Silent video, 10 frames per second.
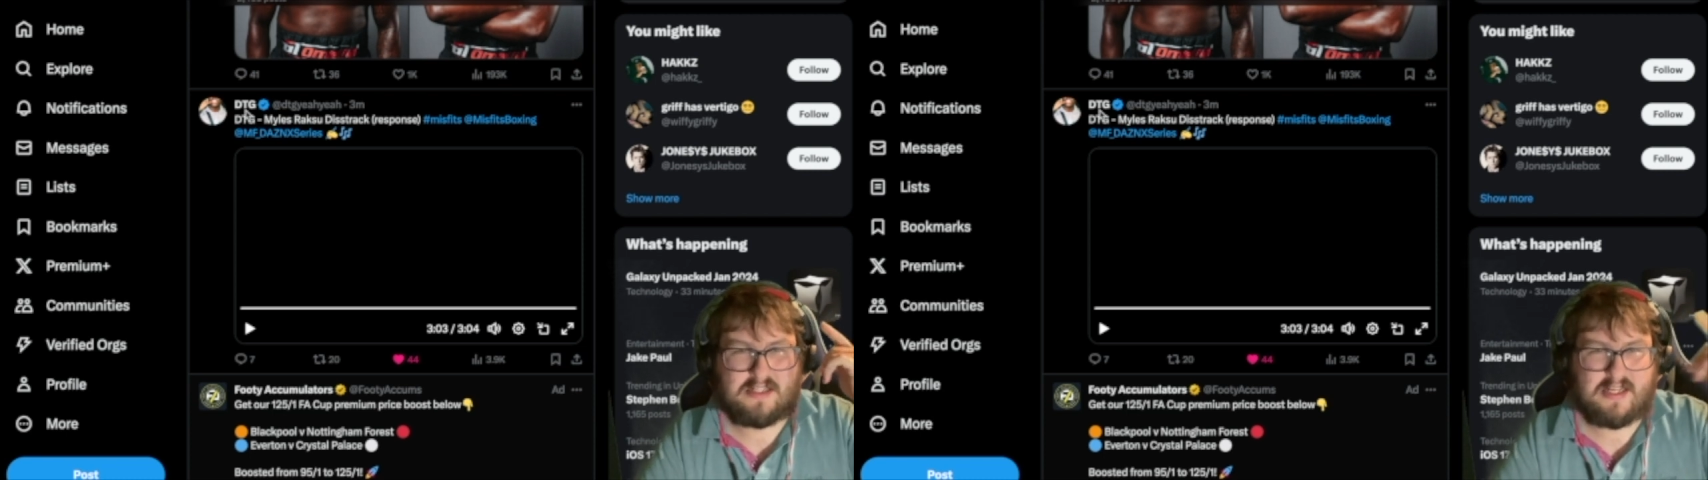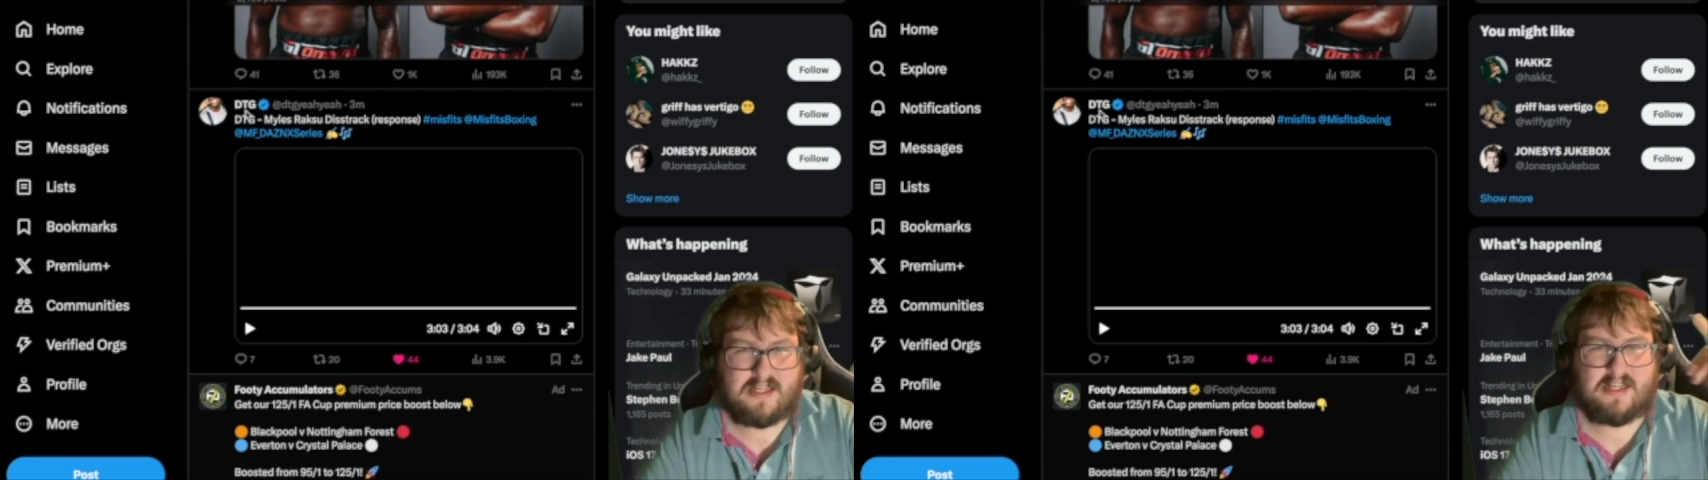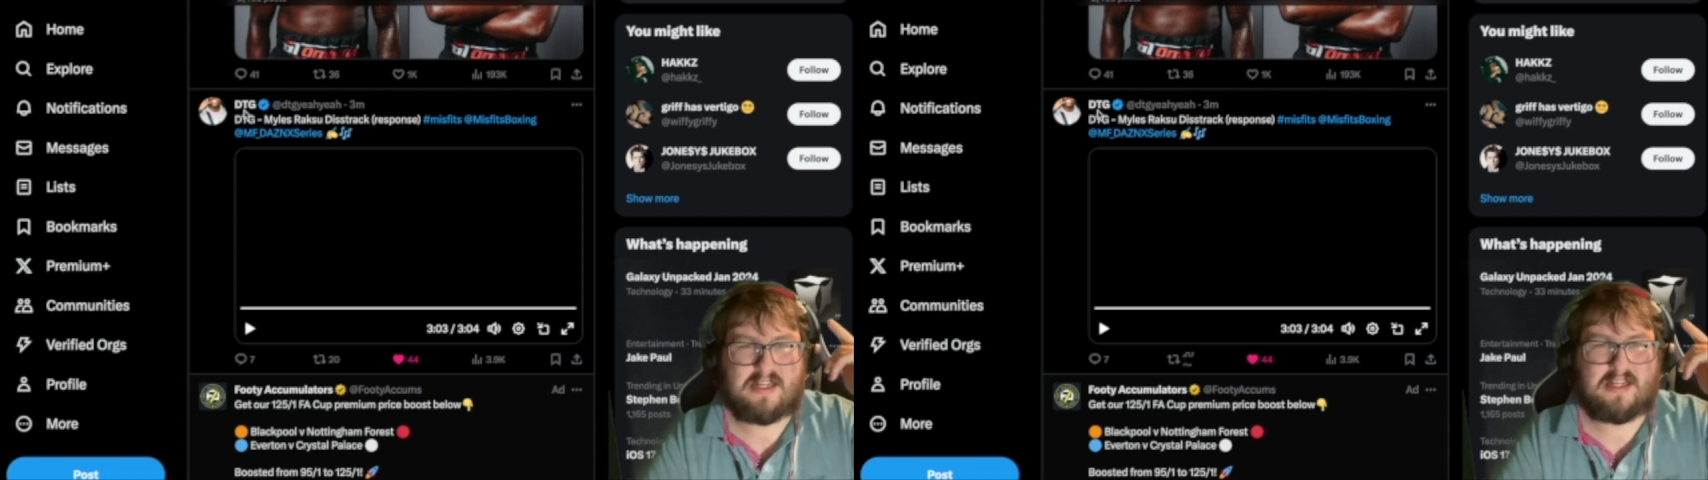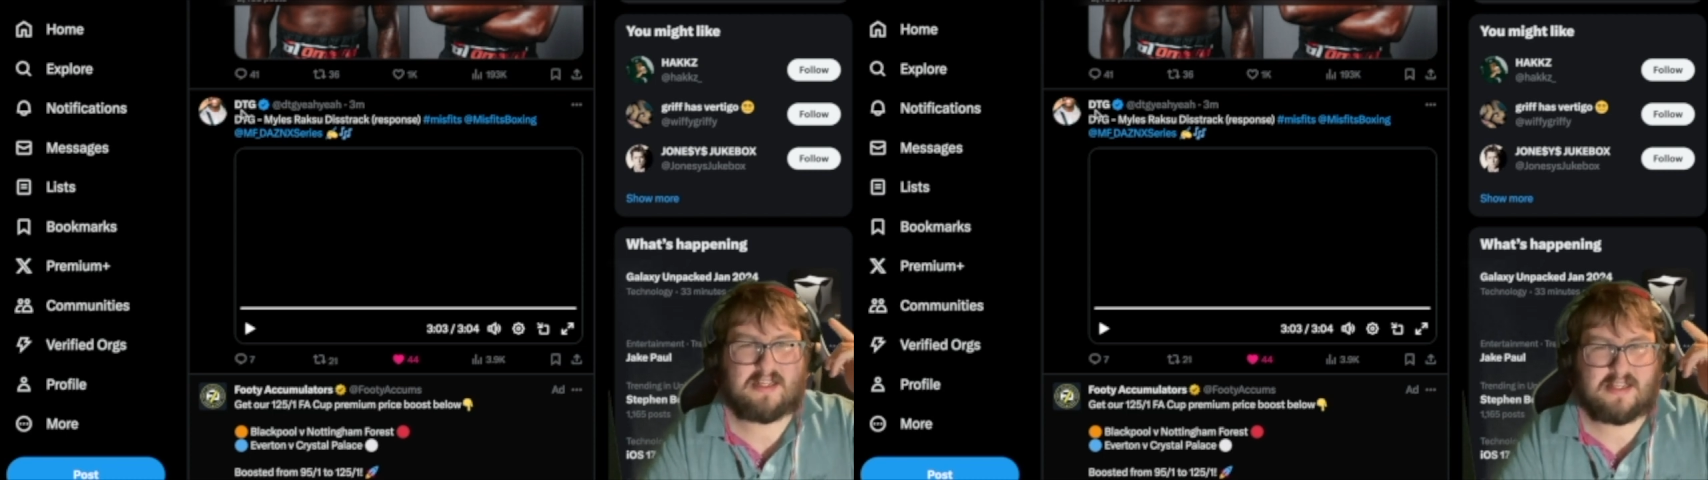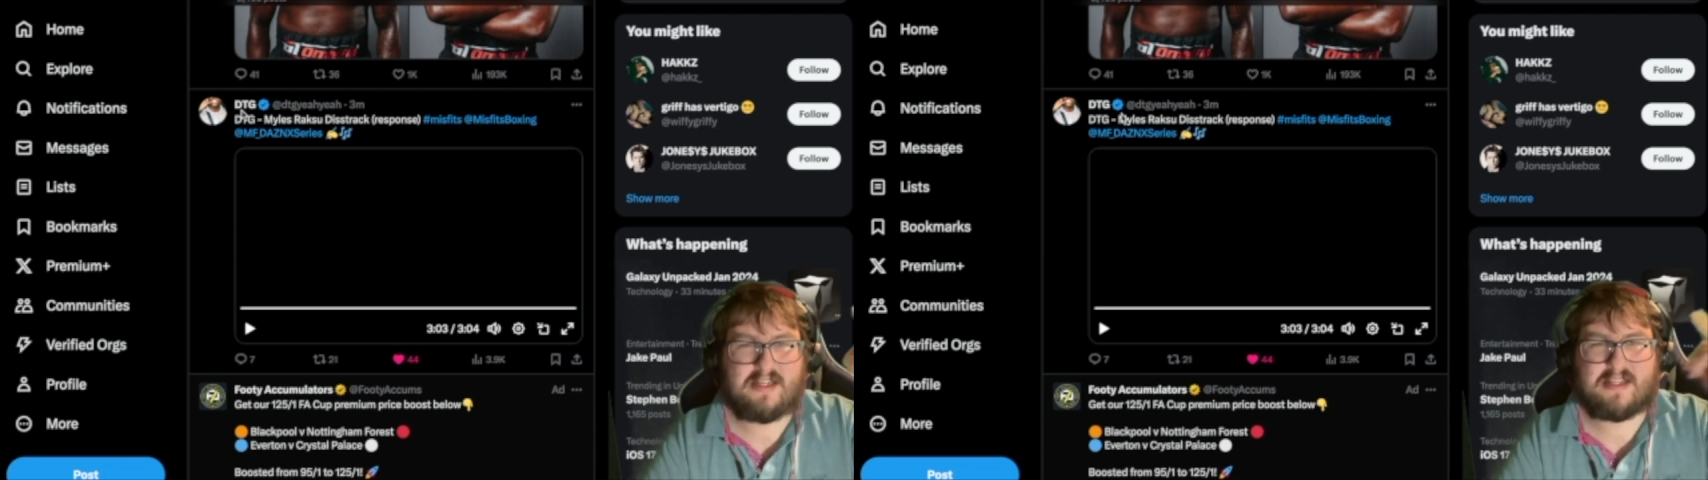
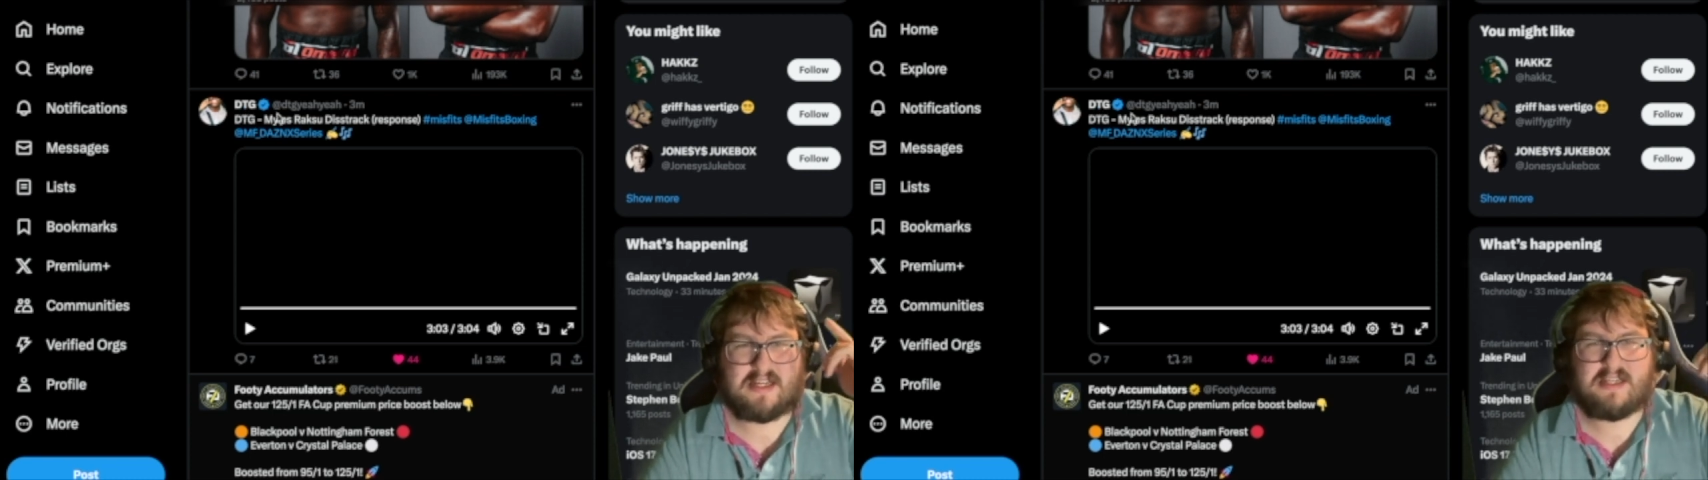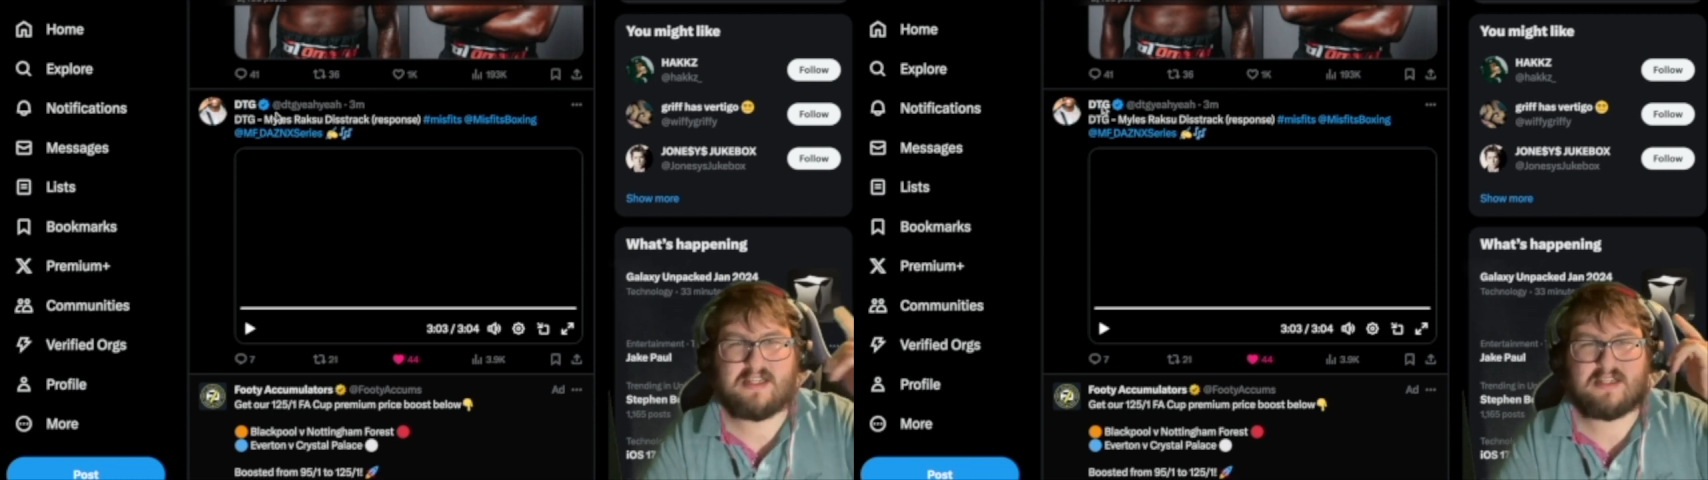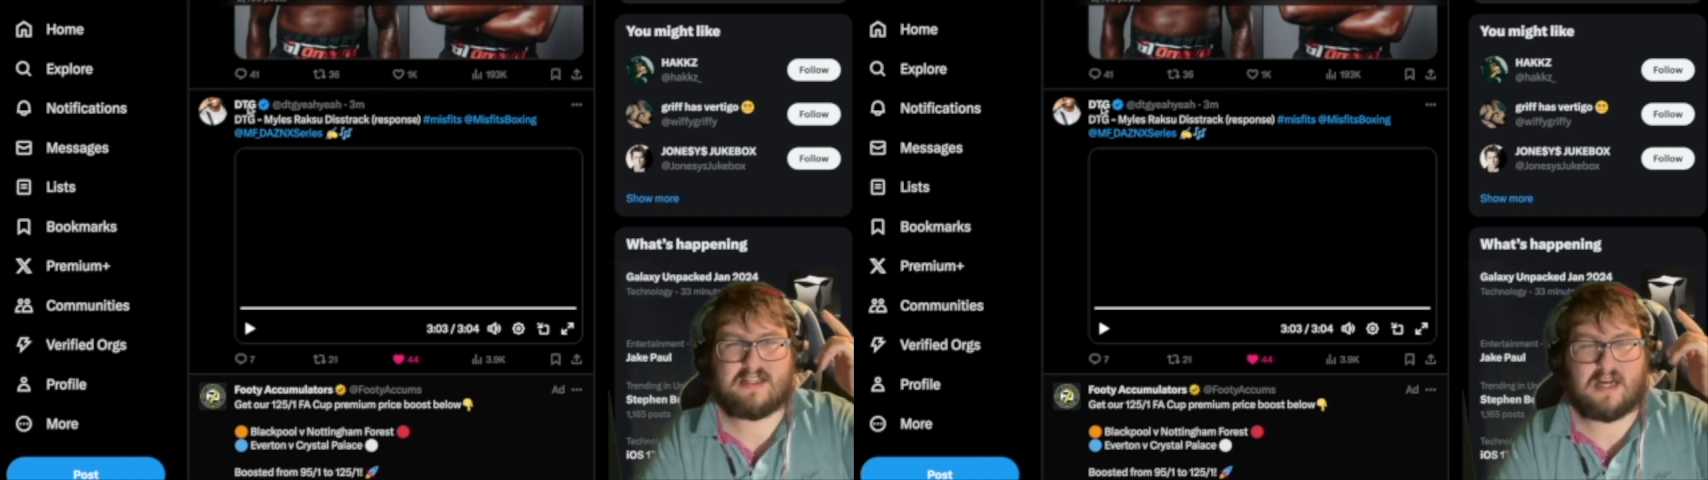T DJ.